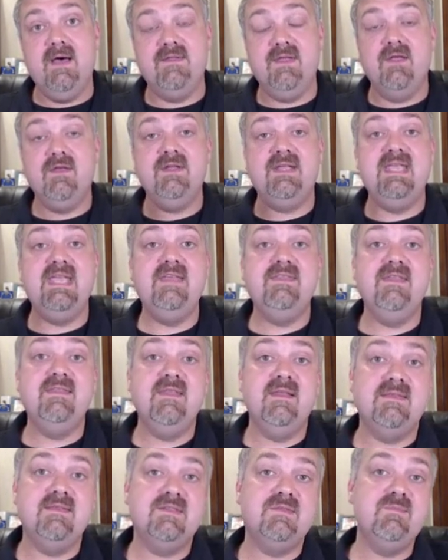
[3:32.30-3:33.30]
The other
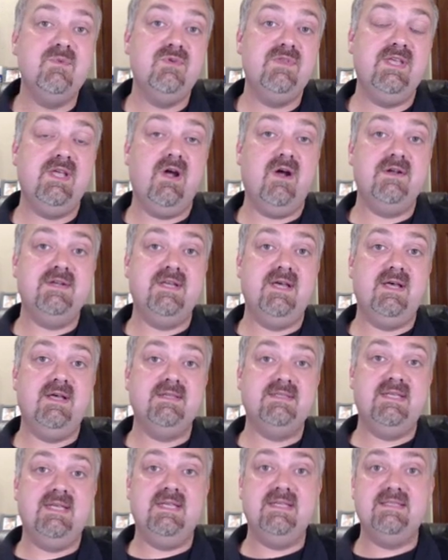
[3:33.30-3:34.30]
key thing that the smooth ER
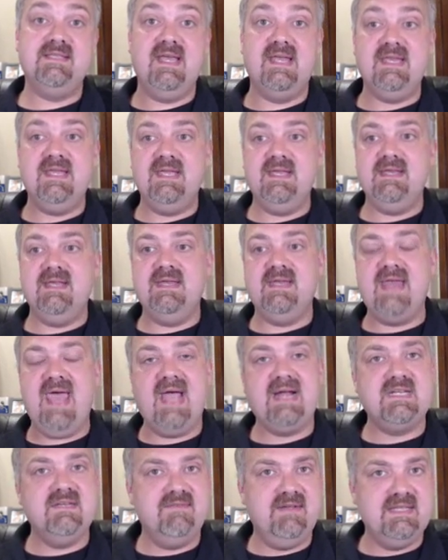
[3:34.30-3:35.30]
does is that it
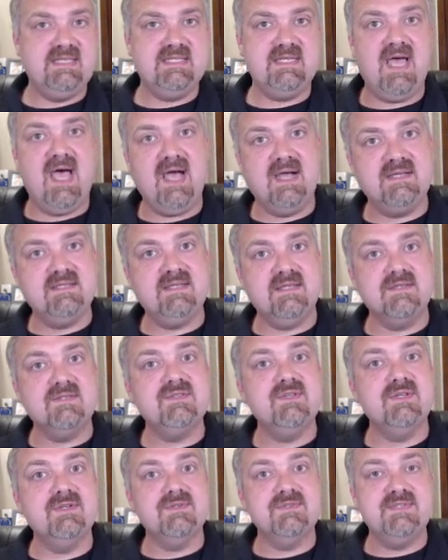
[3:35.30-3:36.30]
inactivates
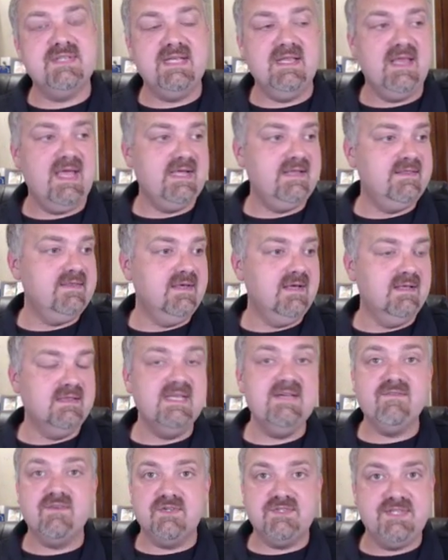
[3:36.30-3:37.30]
toxins. So you'll see like
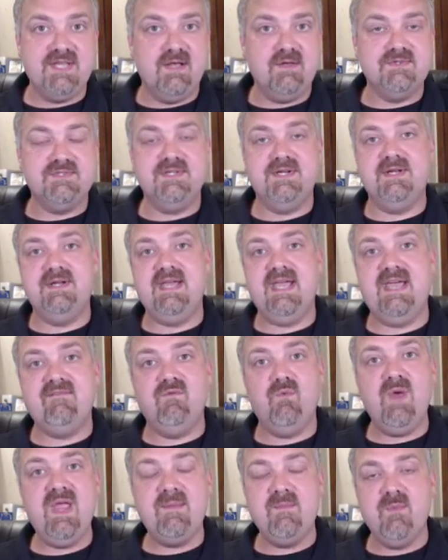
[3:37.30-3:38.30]
the liver cells are going
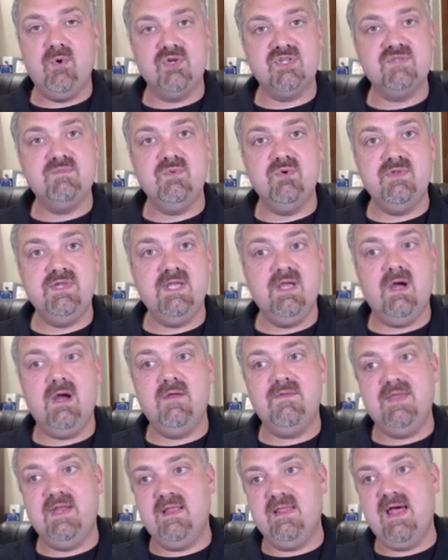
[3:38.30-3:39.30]
to have way more smooth
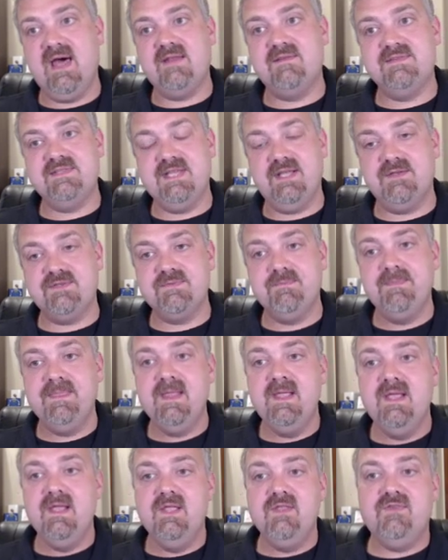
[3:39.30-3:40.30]
ER than a lot of
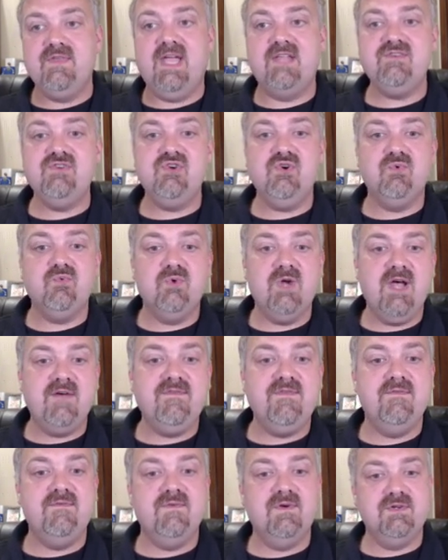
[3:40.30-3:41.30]
cells. So that's your
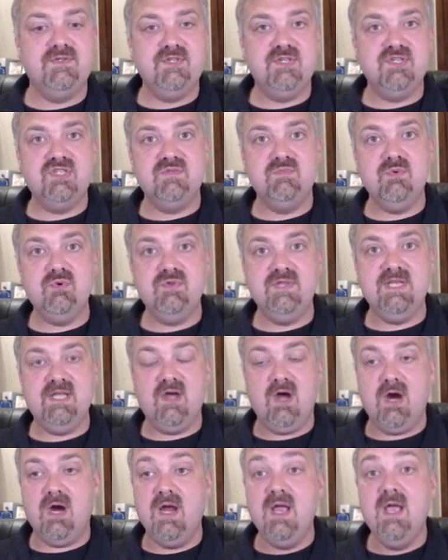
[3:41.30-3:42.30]
rough versus
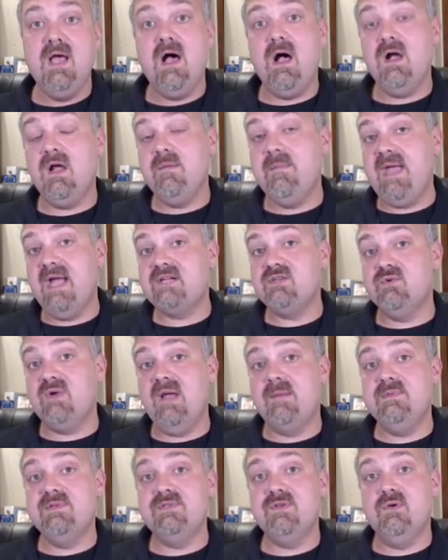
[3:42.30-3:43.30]
smooth ER. I'll come
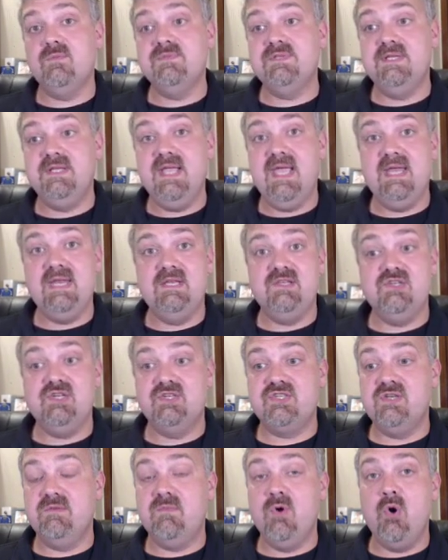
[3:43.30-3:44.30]
back to ribosomes again
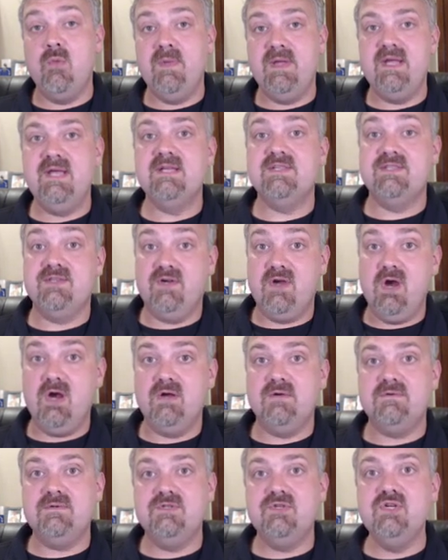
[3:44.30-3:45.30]
in just a moment because
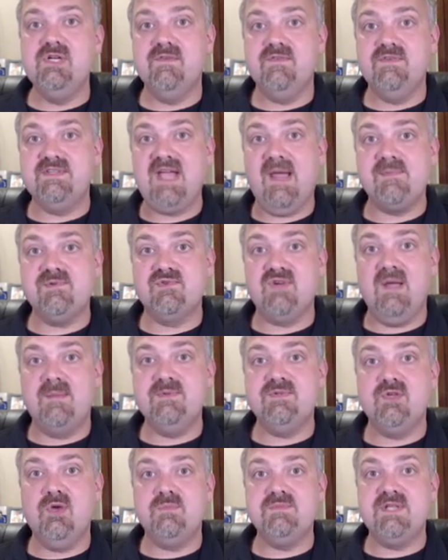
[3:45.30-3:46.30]
there are two different
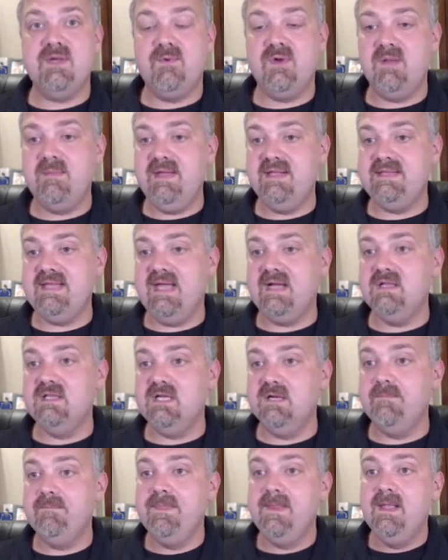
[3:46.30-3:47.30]
types of ribosomes. I want to make
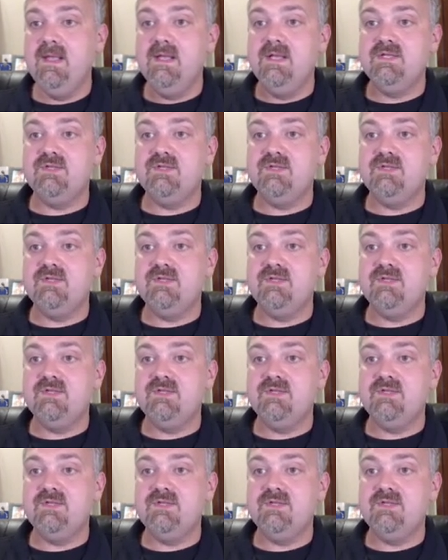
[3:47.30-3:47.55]
that clear.